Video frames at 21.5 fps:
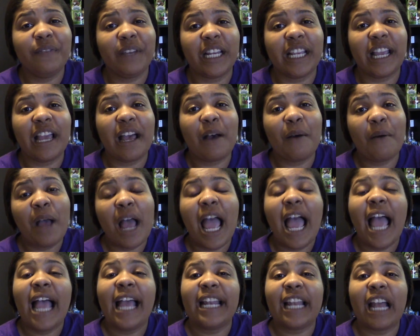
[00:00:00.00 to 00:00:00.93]
video,
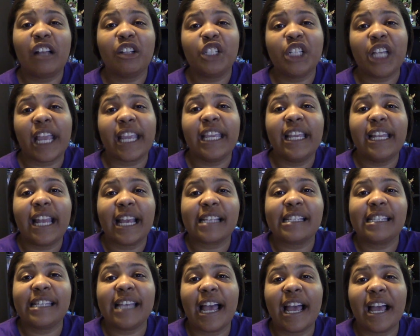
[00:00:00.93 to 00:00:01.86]
and I'll check you
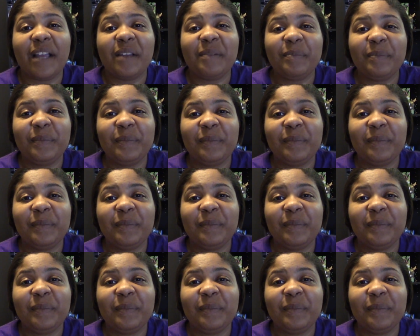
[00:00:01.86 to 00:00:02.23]
next time.